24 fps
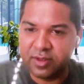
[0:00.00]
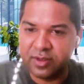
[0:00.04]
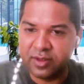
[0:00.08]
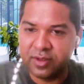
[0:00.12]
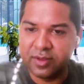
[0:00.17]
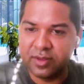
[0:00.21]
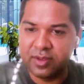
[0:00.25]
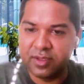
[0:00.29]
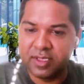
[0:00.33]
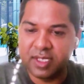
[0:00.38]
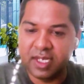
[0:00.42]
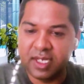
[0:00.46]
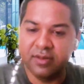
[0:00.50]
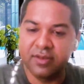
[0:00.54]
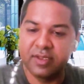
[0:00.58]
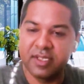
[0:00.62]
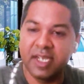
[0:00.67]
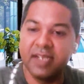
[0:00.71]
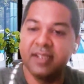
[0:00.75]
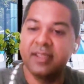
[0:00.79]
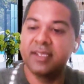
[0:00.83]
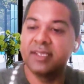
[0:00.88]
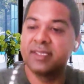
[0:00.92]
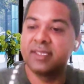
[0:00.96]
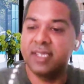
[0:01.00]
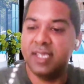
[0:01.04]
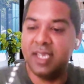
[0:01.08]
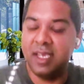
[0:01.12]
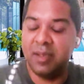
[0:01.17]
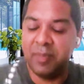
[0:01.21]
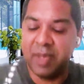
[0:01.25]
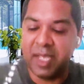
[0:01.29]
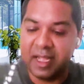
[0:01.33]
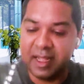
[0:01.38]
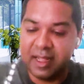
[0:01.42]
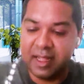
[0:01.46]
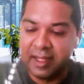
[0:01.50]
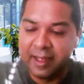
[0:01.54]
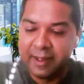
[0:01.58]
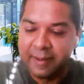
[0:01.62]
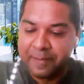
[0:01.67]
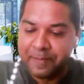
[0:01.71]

So, so send this email.